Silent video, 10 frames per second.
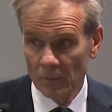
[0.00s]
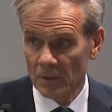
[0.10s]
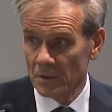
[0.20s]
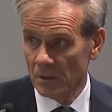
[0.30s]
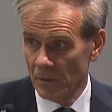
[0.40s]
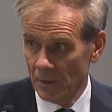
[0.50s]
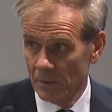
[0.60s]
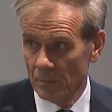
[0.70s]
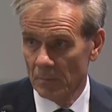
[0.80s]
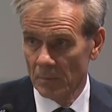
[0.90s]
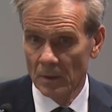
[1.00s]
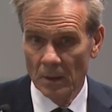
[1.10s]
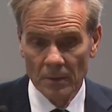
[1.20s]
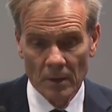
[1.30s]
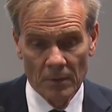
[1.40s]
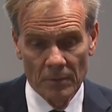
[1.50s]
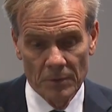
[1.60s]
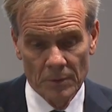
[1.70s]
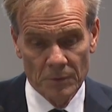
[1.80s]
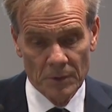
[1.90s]
innovative and and
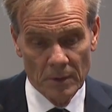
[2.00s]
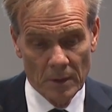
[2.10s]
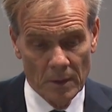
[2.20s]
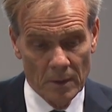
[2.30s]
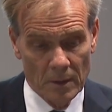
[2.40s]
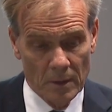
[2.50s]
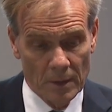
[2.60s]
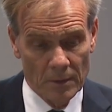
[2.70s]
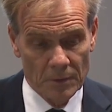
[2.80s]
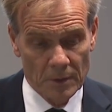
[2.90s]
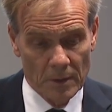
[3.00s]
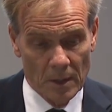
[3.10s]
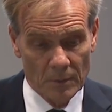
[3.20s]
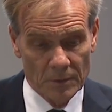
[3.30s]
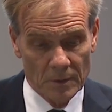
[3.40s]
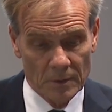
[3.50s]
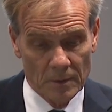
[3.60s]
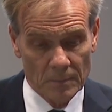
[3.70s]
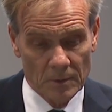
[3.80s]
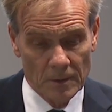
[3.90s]
reduce energy in our
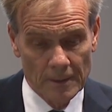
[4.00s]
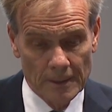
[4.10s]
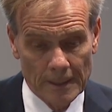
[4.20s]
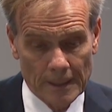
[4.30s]
systems.